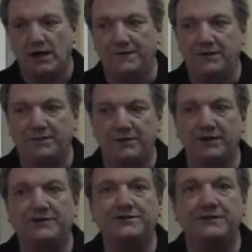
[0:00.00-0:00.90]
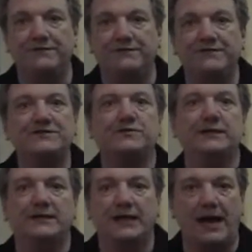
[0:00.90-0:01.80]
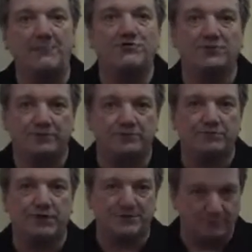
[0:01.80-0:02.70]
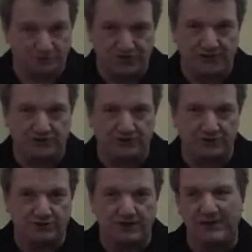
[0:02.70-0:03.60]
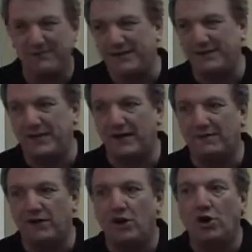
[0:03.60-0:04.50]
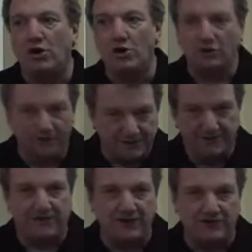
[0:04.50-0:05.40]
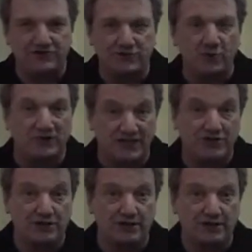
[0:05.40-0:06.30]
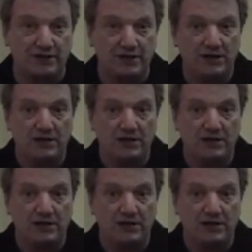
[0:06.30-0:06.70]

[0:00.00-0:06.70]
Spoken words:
the ability to physically capture the customer's signature and maybe have all of these files stored digitally,